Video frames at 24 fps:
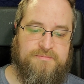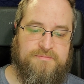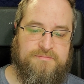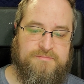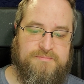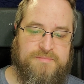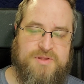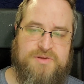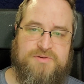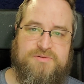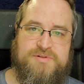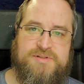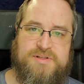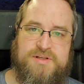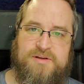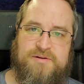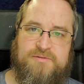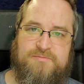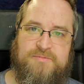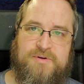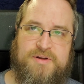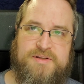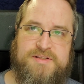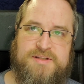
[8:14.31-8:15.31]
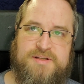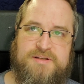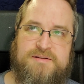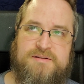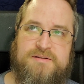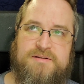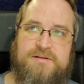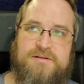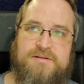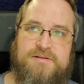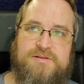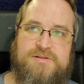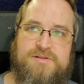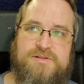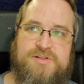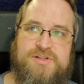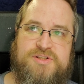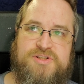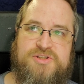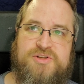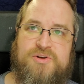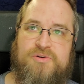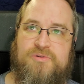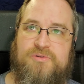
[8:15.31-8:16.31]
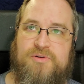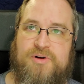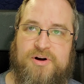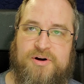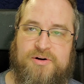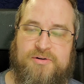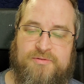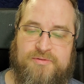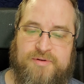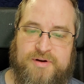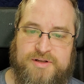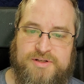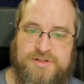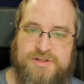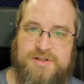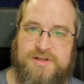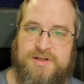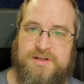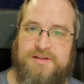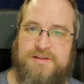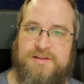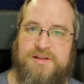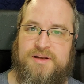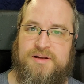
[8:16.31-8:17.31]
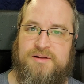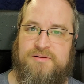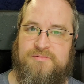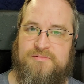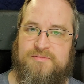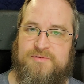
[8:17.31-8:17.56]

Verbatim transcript: music wasn't so heart-wrenching that it